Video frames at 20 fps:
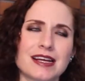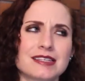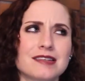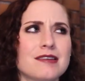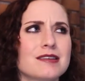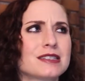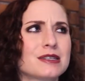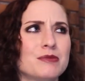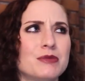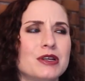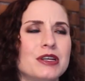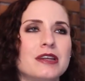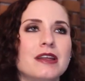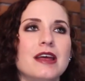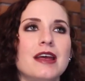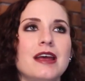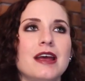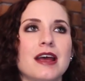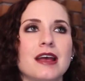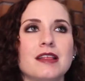I saw someone,
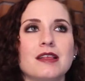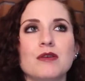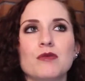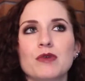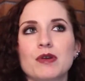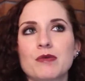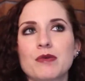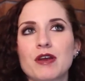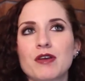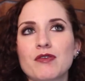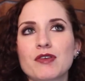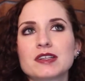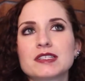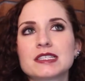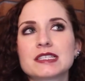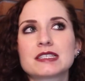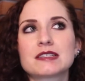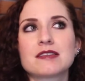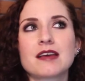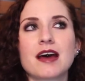I think one of my
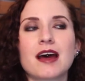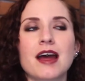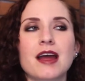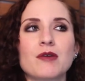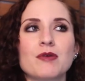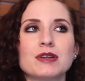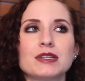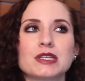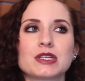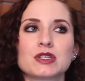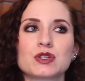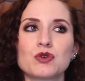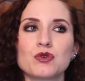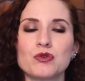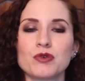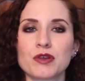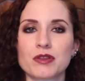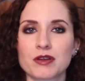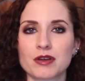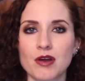friends that I went to school
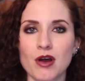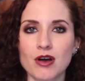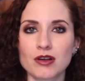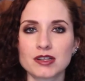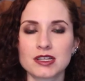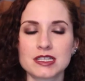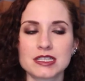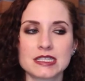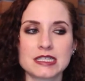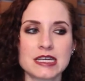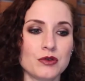with in Holland,